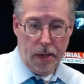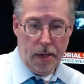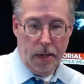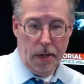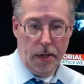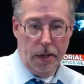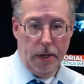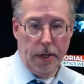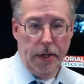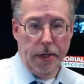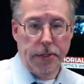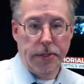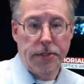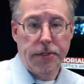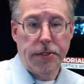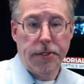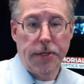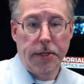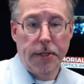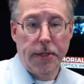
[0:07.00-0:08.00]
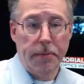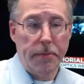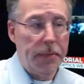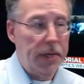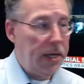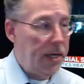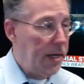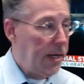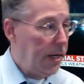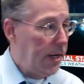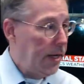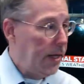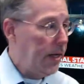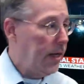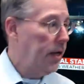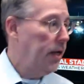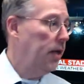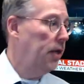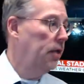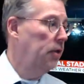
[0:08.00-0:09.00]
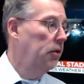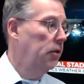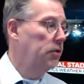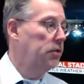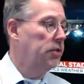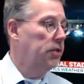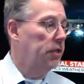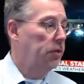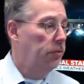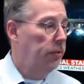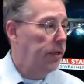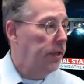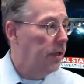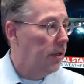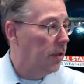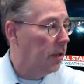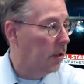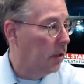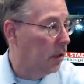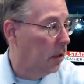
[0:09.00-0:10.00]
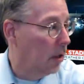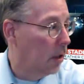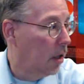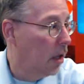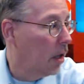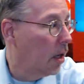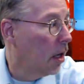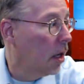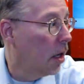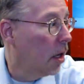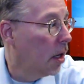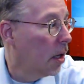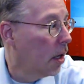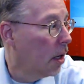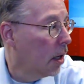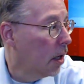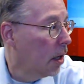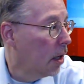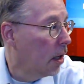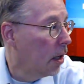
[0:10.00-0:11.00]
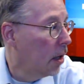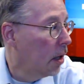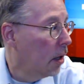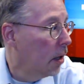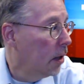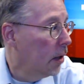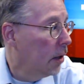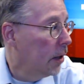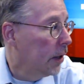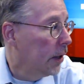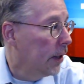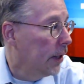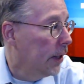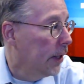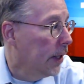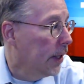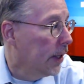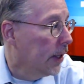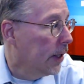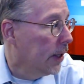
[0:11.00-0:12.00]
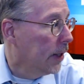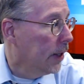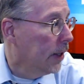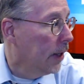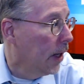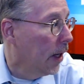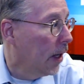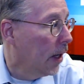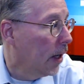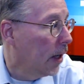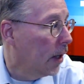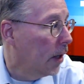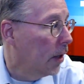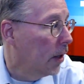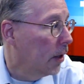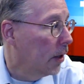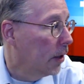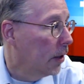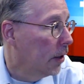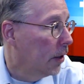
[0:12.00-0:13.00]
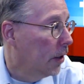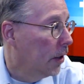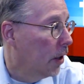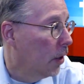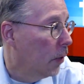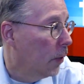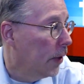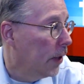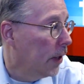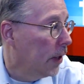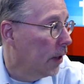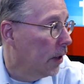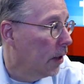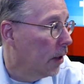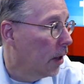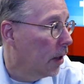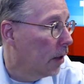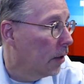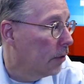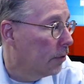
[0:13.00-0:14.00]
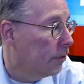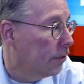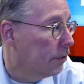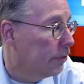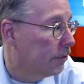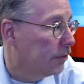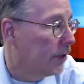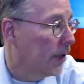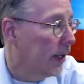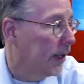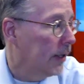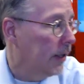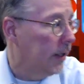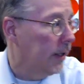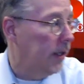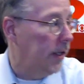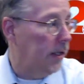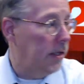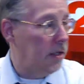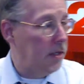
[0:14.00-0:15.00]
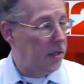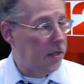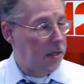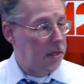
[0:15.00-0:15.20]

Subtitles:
All right, stand by. Looks like we are getting going finally.